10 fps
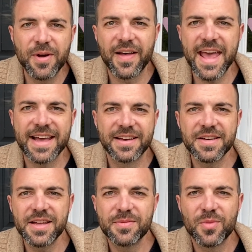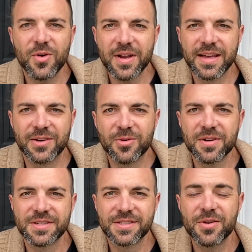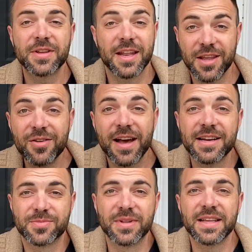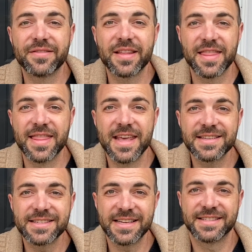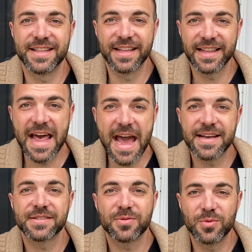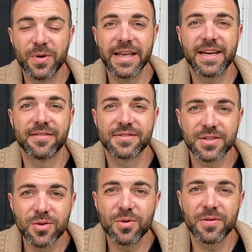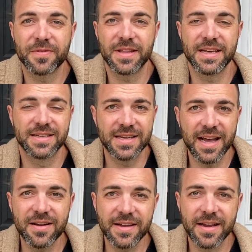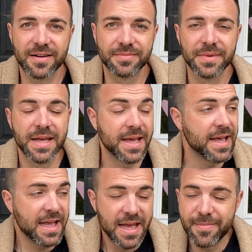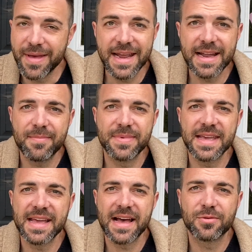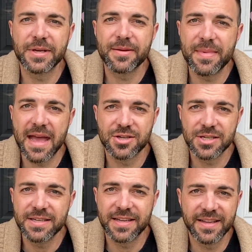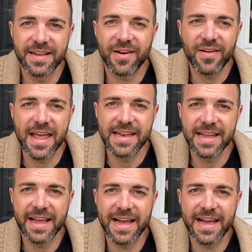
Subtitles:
Well, hey, good morning, Cornerstone. Can you guys believe it? This is the last week of school for the entire year. It may not be how we imagined it all ending.